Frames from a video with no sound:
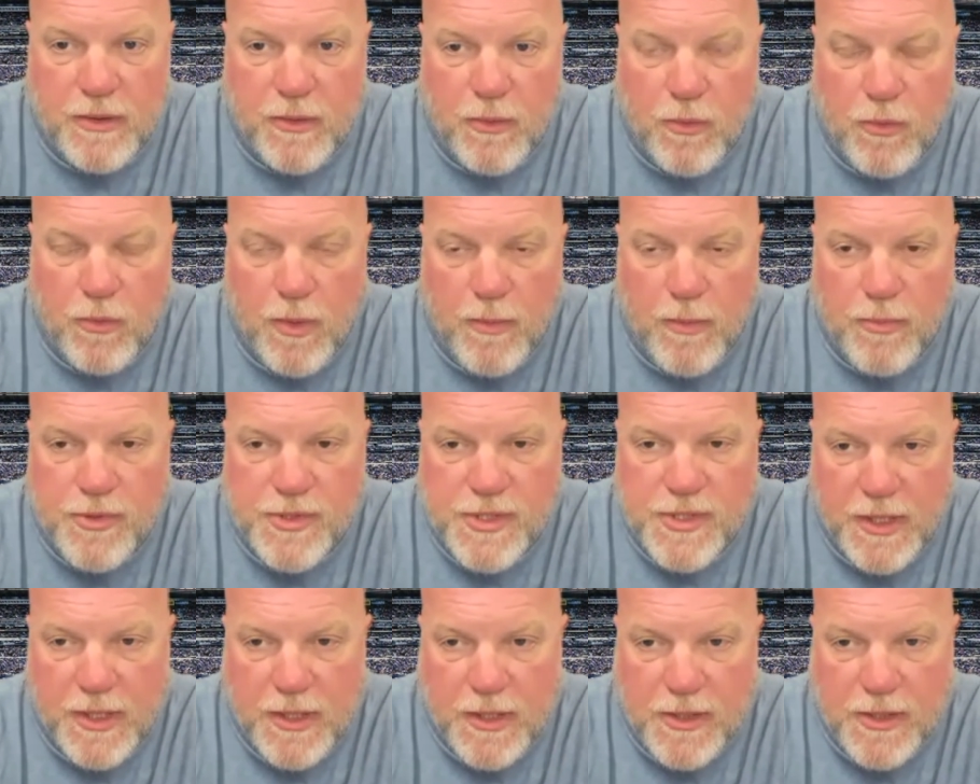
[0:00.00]
win
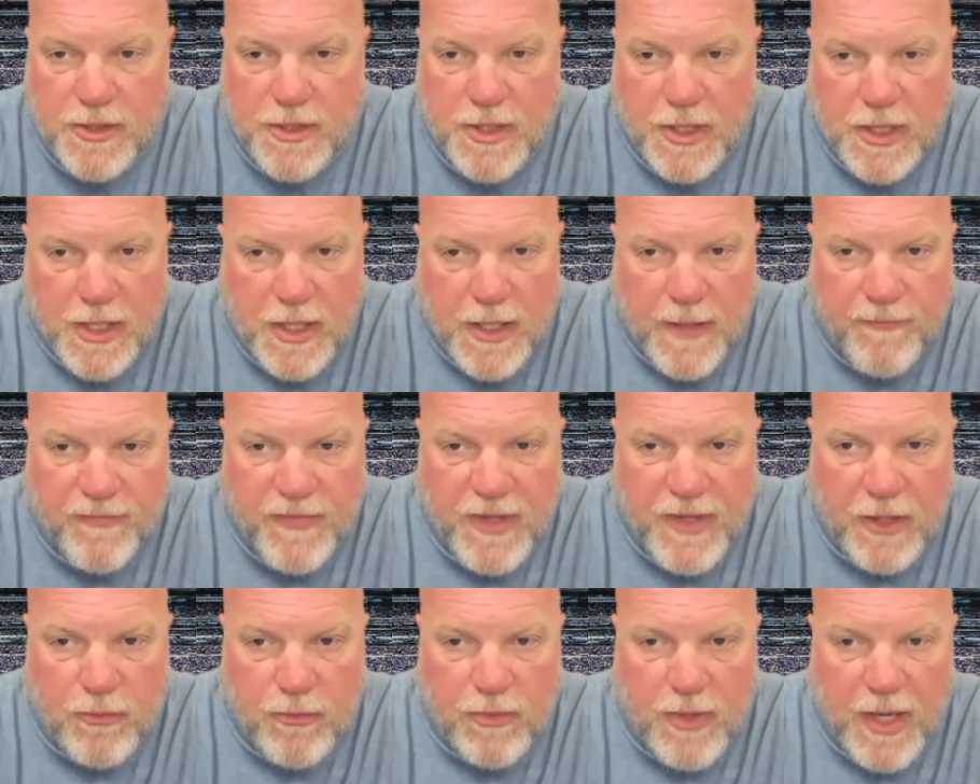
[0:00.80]
percentage, the
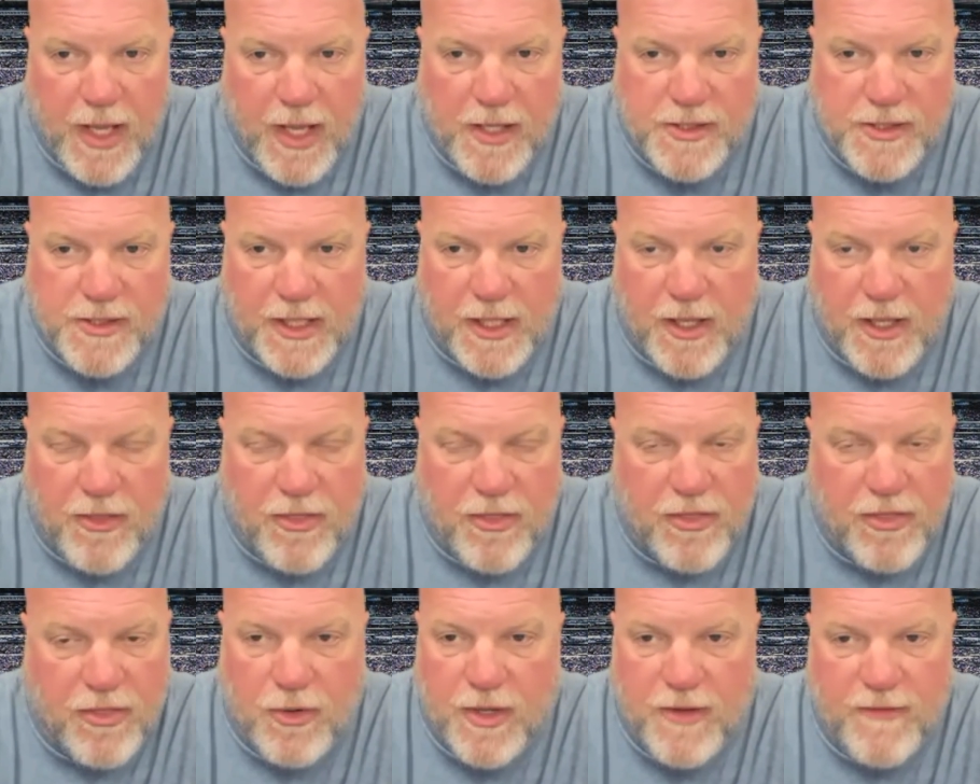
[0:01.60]
other one has like
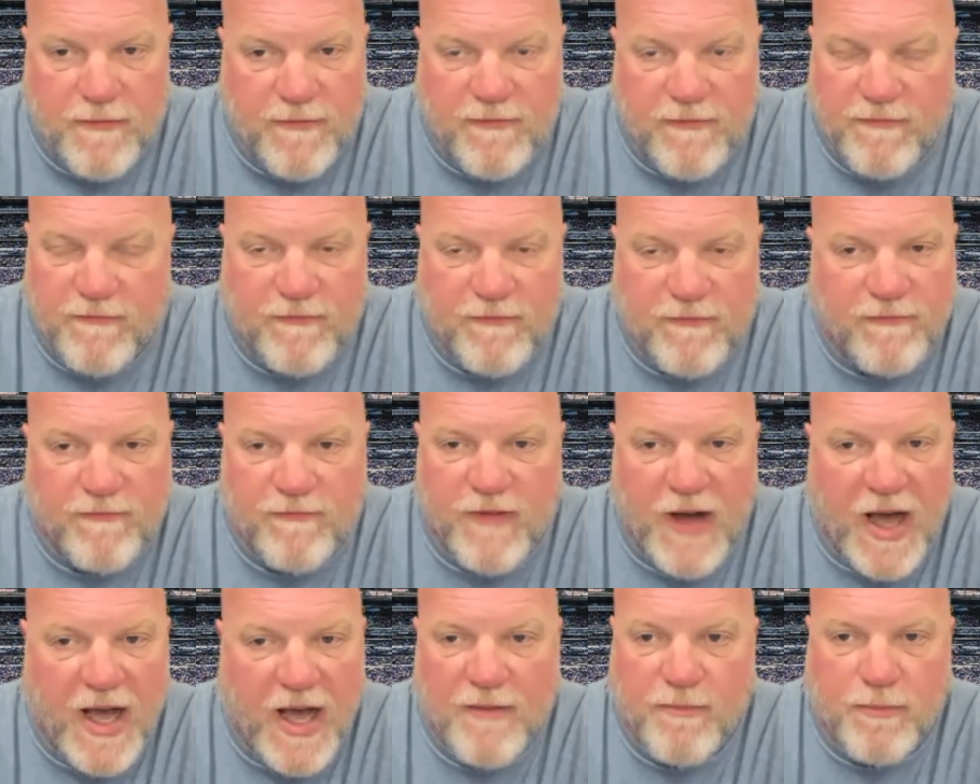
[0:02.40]
a
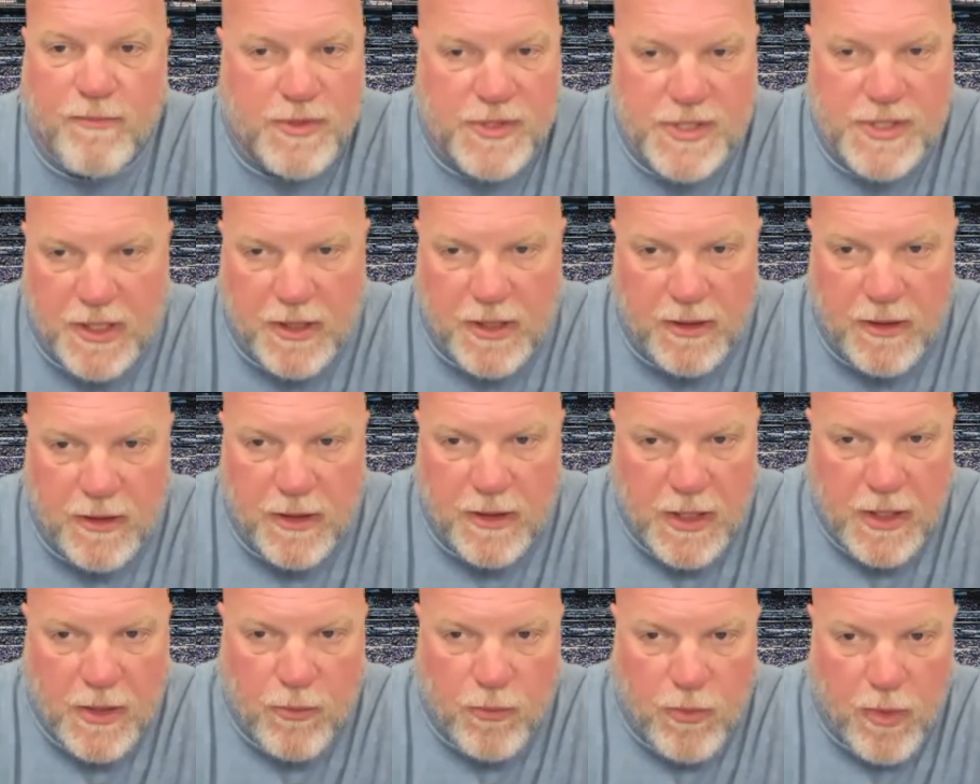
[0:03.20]
35%
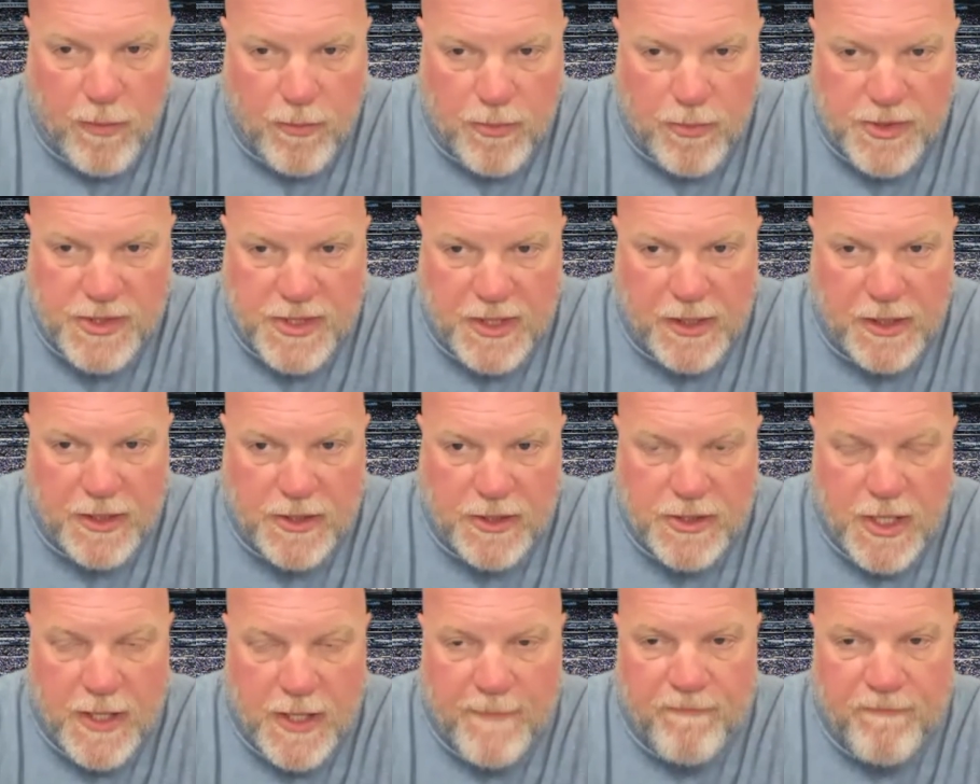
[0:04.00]
win percentage.